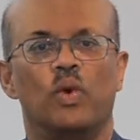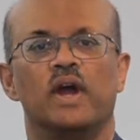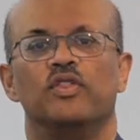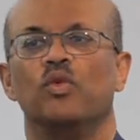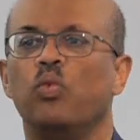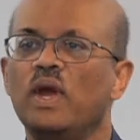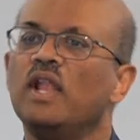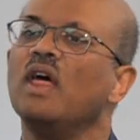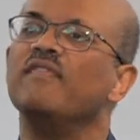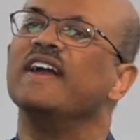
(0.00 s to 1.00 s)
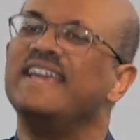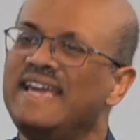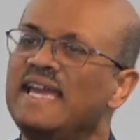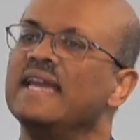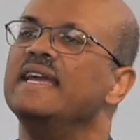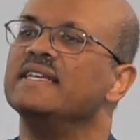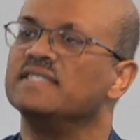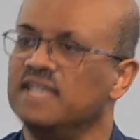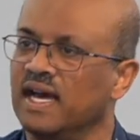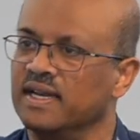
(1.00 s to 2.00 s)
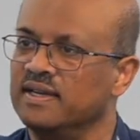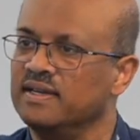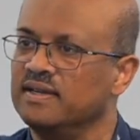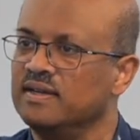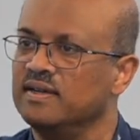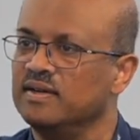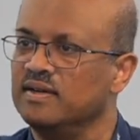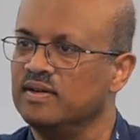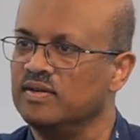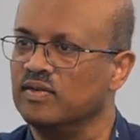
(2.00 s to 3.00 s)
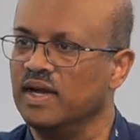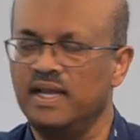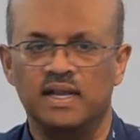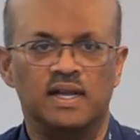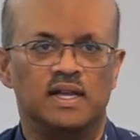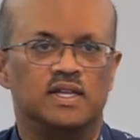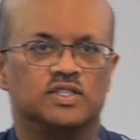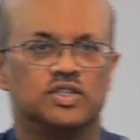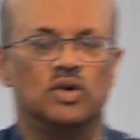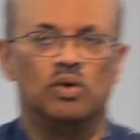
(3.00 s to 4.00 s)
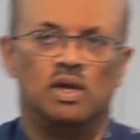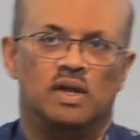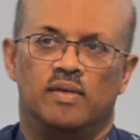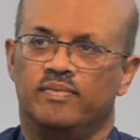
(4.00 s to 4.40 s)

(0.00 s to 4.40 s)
where the will of a king is done, right? So